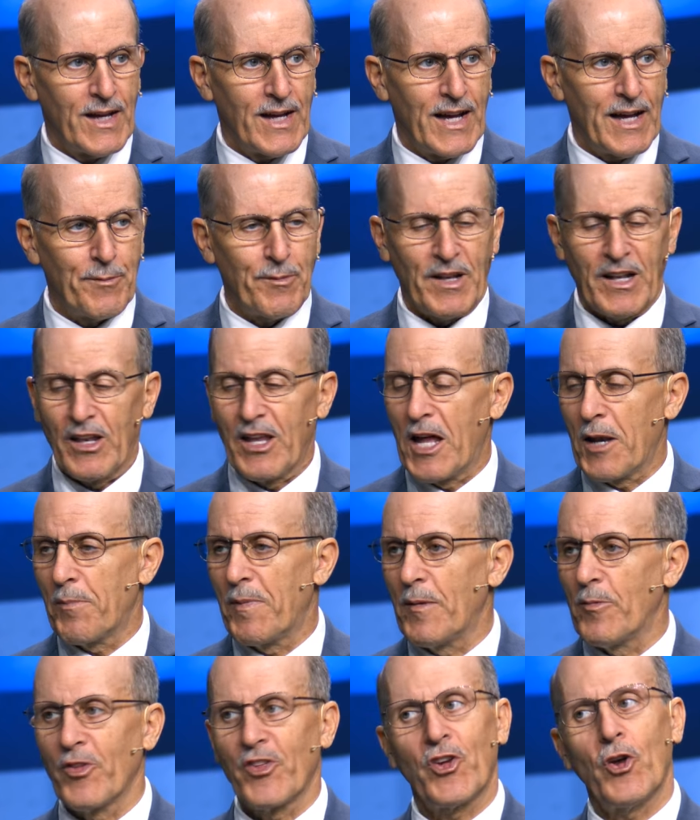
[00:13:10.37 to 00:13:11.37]
I meet a lot of
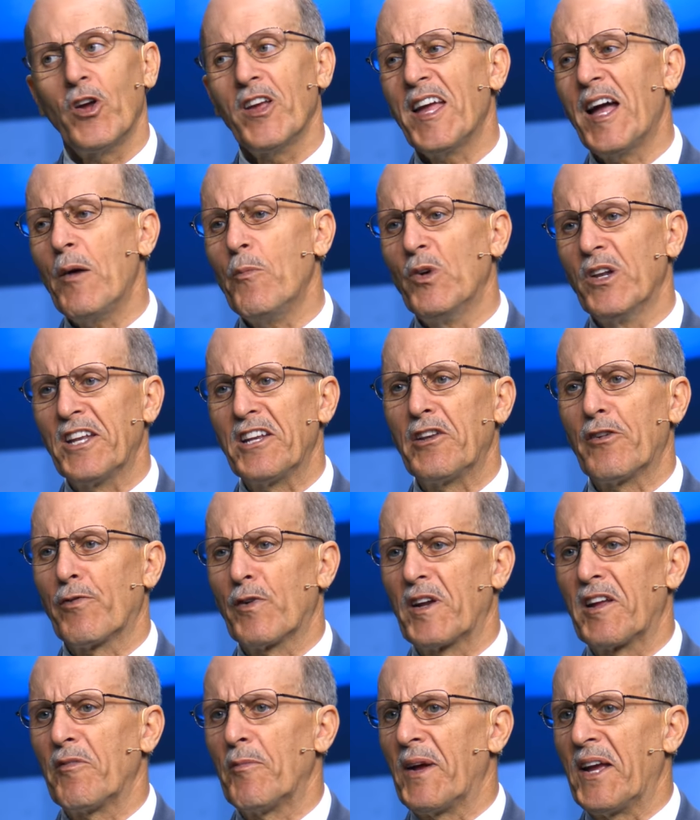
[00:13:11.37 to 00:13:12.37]
people say, Oh, yeah, I'm willing to
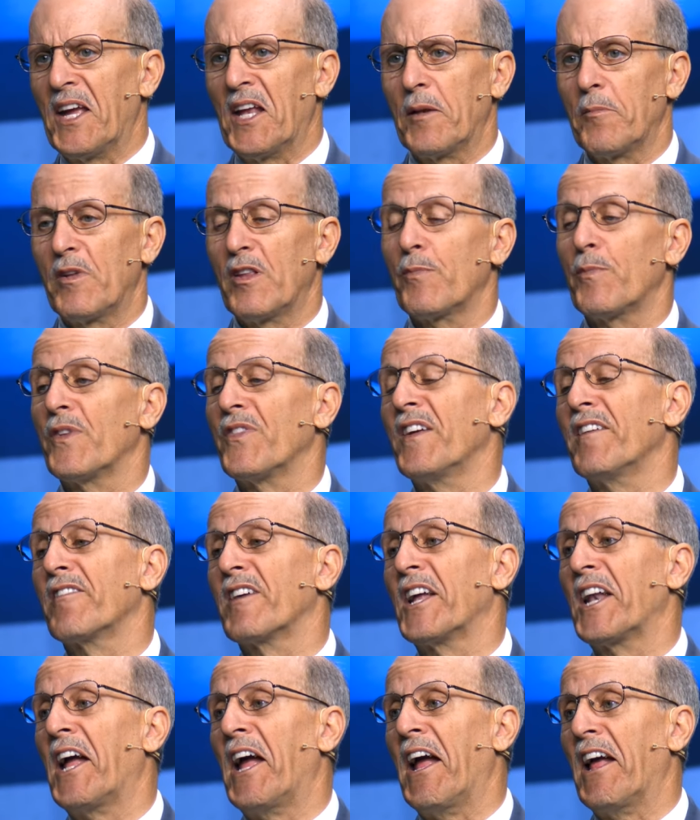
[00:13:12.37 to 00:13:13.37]
forgive my enemies, but they've
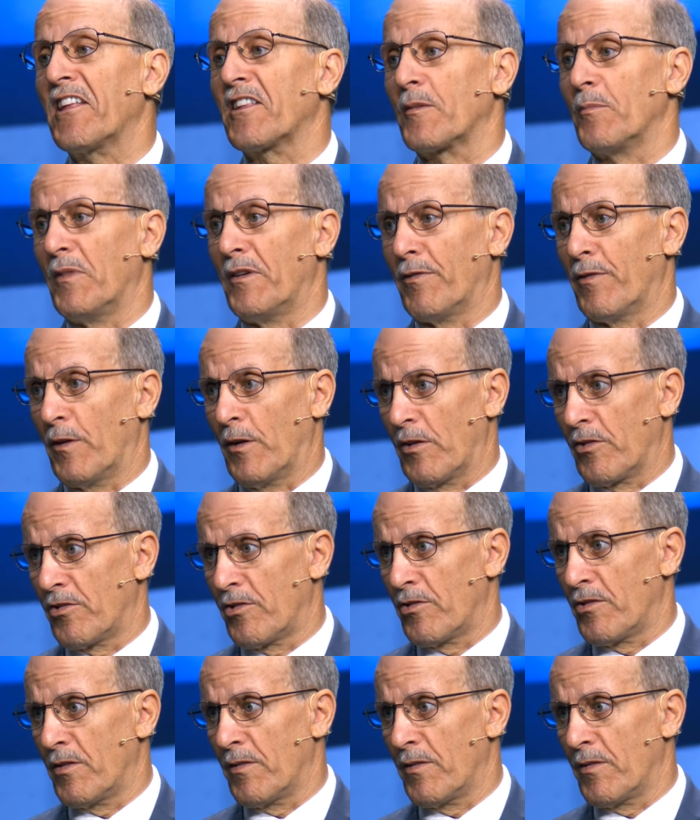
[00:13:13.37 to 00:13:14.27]
got to ask me first.